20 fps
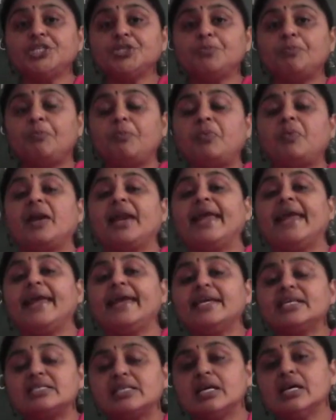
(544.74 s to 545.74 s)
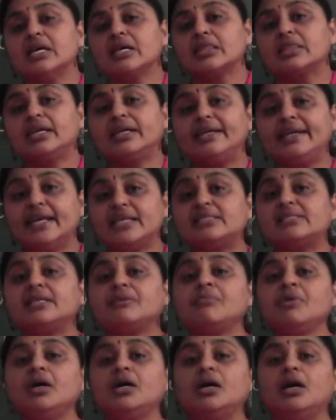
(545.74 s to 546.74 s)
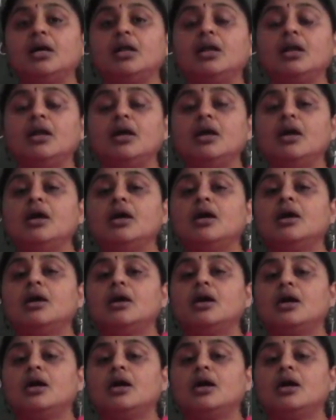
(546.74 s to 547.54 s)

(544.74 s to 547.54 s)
to place the decimal